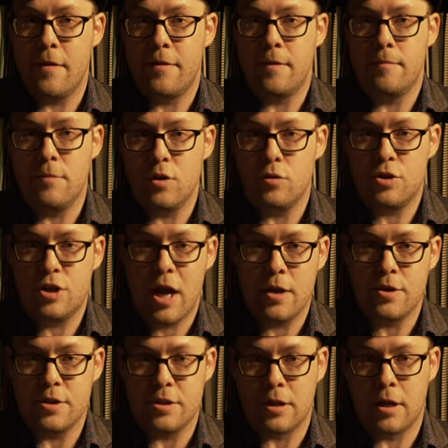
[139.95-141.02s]
that the mute
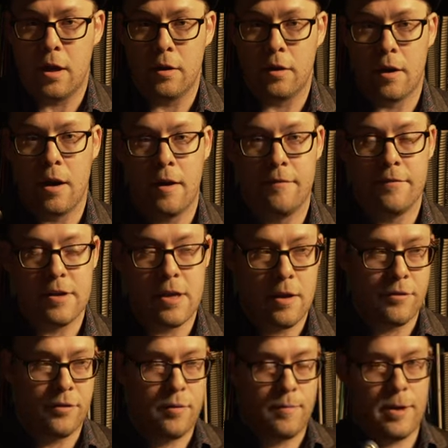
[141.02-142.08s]
changes the color of the
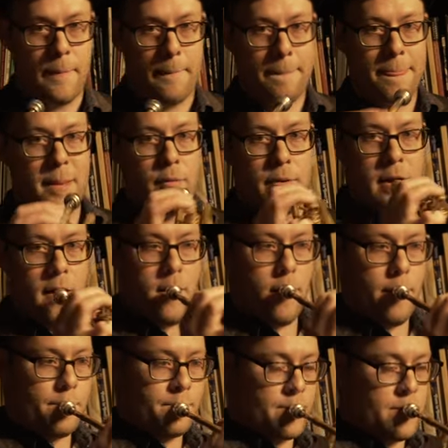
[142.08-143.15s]
instrument. Here we go.